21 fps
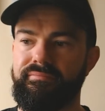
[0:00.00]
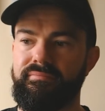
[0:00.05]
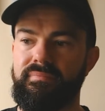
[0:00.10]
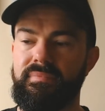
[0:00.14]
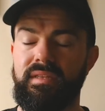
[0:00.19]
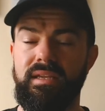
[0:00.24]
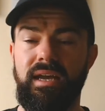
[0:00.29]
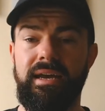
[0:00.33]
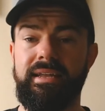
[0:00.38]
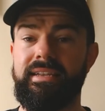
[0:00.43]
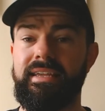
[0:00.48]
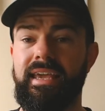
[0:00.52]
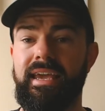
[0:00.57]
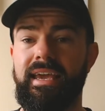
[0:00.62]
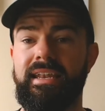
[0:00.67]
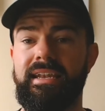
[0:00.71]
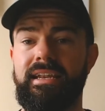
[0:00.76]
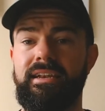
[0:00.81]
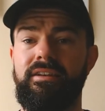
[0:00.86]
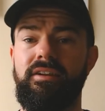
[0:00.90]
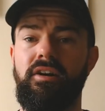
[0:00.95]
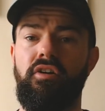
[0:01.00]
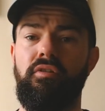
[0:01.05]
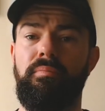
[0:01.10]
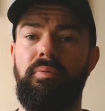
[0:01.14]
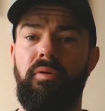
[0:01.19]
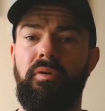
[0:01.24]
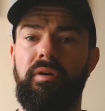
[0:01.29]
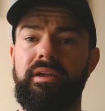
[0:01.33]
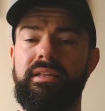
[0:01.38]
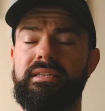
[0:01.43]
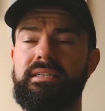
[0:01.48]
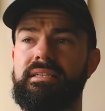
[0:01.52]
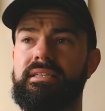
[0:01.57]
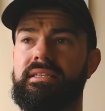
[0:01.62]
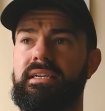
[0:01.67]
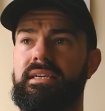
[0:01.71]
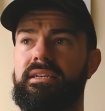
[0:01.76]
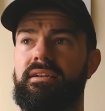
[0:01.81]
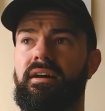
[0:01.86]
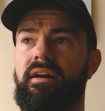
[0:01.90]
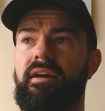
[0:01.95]
And again, at no point
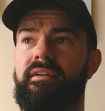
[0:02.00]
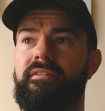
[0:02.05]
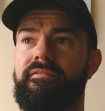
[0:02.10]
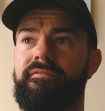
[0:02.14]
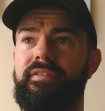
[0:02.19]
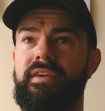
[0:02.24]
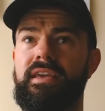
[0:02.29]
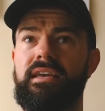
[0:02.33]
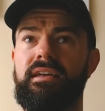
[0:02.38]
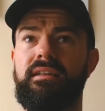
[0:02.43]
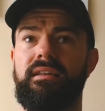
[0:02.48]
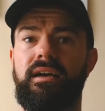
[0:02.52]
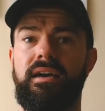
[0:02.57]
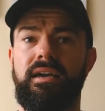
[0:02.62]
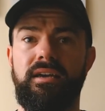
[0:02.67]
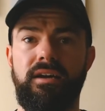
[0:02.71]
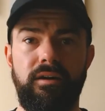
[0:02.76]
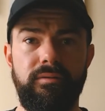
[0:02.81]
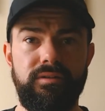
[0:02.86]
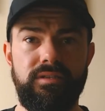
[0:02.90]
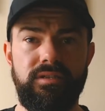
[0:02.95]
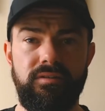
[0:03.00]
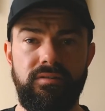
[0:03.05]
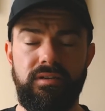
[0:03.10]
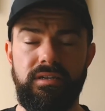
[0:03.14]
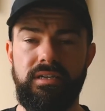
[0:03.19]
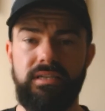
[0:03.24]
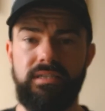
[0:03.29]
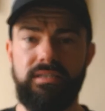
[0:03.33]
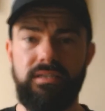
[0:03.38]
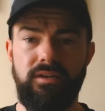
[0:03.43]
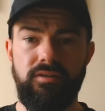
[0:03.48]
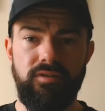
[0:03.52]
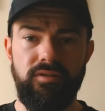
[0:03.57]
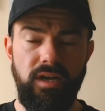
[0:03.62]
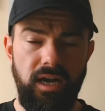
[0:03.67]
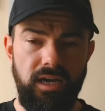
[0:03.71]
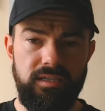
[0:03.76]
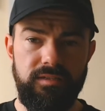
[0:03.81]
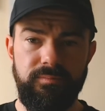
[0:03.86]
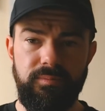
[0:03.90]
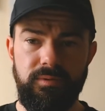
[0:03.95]
did I feel like I was going to need to go to
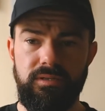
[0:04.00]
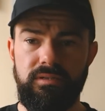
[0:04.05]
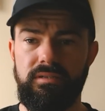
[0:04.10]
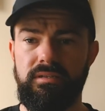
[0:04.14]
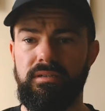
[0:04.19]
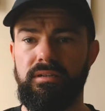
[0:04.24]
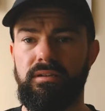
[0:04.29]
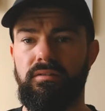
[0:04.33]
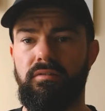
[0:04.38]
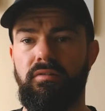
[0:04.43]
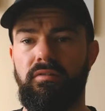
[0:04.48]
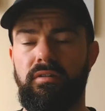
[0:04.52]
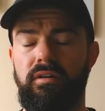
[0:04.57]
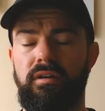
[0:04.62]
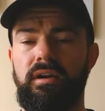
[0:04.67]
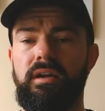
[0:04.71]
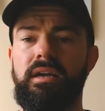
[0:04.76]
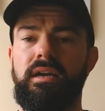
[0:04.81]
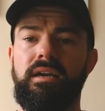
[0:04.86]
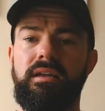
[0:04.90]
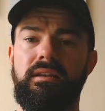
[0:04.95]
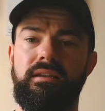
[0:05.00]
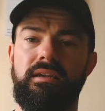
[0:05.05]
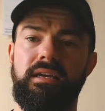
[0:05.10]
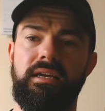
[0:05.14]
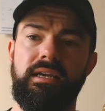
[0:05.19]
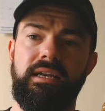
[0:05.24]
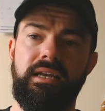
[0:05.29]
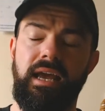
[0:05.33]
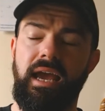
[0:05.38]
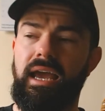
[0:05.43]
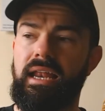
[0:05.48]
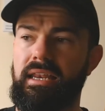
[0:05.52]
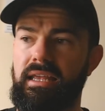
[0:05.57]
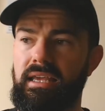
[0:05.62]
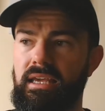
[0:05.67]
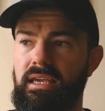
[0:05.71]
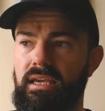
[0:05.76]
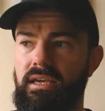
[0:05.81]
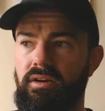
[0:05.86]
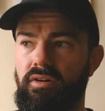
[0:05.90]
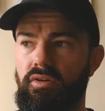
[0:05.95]
hospital or need
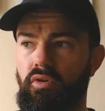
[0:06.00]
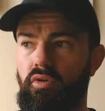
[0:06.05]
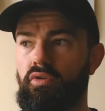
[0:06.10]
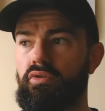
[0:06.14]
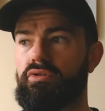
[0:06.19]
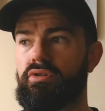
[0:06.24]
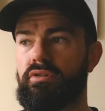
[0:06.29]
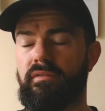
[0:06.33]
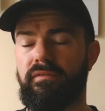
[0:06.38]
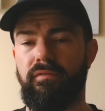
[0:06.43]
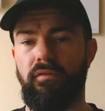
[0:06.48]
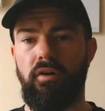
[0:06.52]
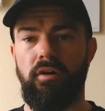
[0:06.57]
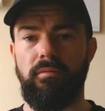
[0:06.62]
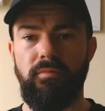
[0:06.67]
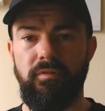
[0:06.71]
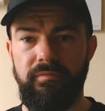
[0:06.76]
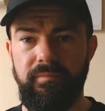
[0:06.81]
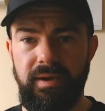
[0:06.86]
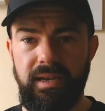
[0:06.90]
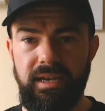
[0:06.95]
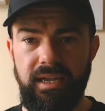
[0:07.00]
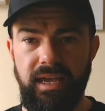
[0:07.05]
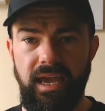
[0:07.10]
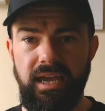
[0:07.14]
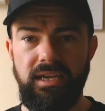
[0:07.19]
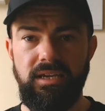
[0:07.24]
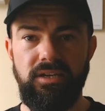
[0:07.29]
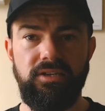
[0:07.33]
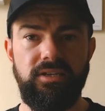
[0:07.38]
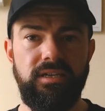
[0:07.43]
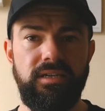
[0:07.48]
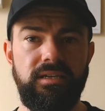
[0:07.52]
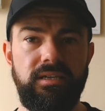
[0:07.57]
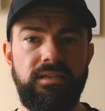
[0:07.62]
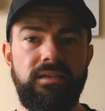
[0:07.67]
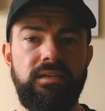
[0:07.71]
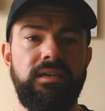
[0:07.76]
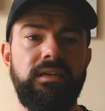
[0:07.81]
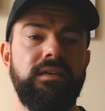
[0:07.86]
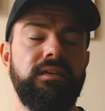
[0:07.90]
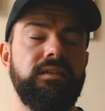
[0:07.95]
any other form of medication
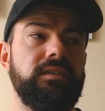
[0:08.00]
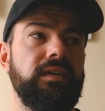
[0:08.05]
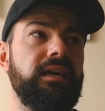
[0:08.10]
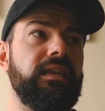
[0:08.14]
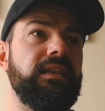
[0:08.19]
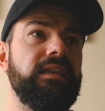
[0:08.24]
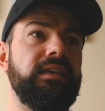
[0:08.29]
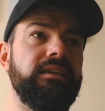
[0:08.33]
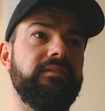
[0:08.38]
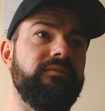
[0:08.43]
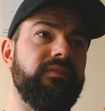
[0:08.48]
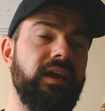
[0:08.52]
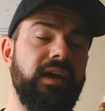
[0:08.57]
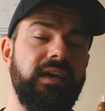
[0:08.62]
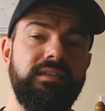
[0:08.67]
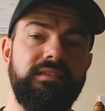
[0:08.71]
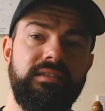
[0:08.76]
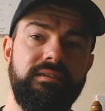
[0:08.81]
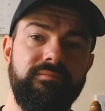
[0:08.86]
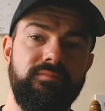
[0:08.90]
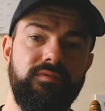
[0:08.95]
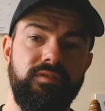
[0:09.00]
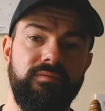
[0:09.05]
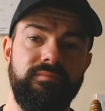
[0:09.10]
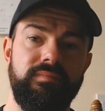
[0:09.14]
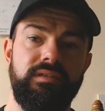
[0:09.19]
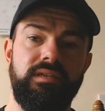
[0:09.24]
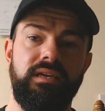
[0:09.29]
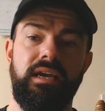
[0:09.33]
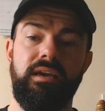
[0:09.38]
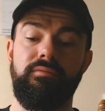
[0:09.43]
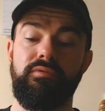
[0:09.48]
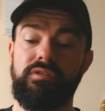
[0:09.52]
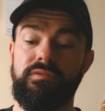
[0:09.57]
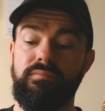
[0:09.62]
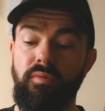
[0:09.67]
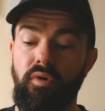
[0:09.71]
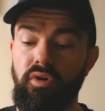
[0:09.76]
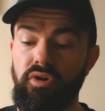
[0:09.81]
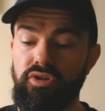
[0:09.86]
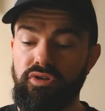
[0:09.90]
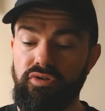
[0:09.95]
to alleviate symptoms. It was
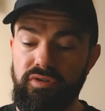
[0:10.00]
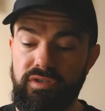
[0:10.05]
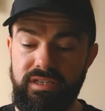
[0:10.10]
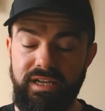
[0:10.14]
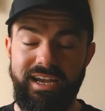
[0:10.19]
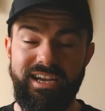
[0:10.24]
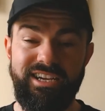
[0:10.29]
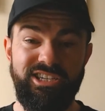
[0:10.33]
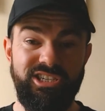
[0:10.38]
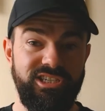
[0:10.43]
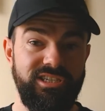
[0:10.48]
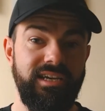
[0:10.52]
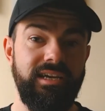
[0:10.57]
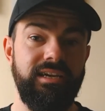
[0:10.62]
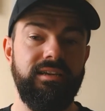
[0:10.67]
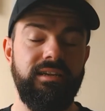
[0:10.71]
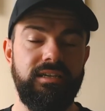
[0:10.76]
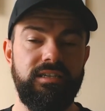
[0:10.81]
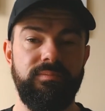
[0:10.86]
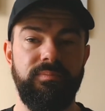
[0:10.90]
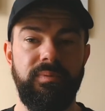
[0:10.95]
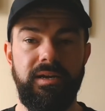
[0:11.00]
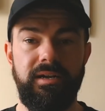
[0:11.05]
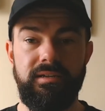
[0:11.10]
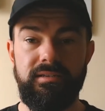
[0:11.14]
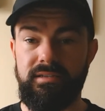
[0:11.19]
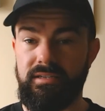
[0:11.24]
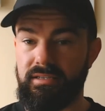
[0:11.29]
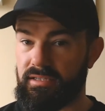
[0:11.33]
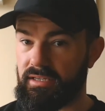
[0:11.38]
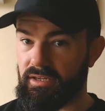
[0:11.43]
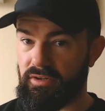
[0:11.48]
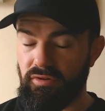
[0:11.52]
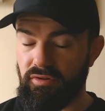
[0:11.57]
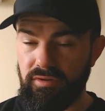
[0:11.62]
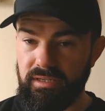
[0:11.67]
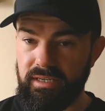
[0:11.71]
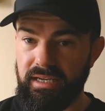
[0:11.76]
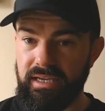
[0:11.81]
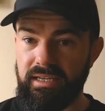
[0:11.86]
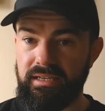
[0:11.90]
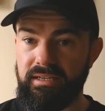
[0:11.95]
more just a shit experience because I couldn't
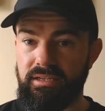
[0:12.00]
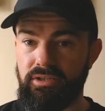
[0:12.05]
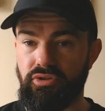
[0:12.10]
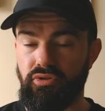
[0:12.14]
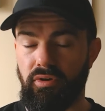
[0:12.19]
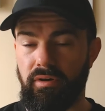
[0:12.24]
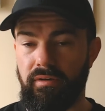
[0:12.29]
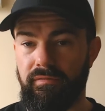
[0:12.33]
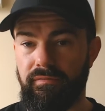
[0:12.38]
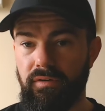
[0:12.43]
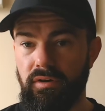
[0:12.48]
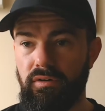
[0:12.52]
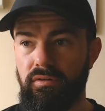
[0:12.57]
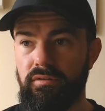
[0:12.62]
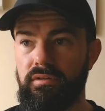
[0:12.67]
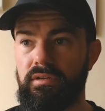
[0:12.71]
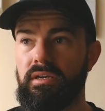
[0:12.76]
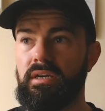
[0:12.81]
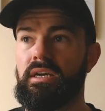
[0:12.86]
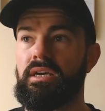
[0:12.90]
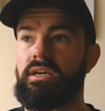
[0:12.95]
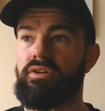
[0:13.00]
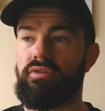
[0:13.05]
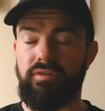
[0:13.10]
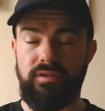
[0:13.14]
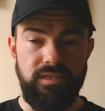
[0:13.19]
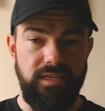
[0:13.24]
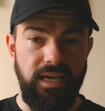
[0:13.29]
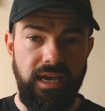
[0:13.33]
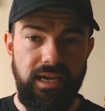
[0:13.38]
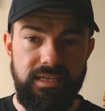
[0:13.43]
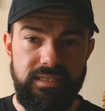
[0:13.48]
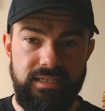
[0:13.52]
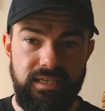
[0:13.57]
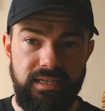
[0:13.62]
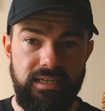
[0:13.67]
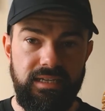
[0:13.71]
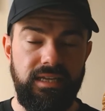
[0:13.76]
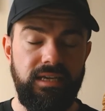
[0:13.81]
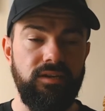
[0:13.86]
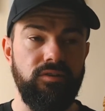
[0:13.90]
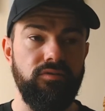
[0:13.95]
eat and enjoy food, couldn't taste
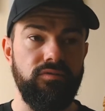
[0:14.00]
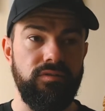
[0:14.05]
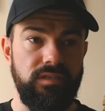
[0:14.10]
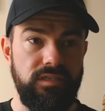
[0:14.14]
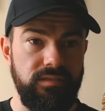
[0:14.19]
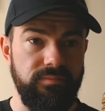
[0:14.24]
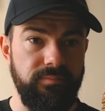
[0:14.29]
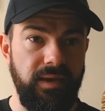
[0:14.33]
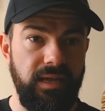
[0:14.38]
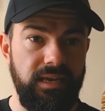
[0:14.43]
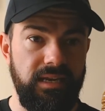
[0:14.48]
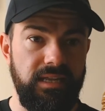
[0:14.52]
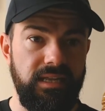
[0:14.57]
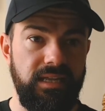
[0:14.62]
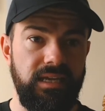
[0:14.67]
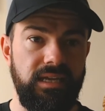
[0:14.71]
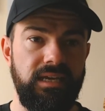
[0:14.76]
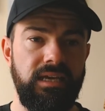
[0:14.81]
anything, couldn't smell anything.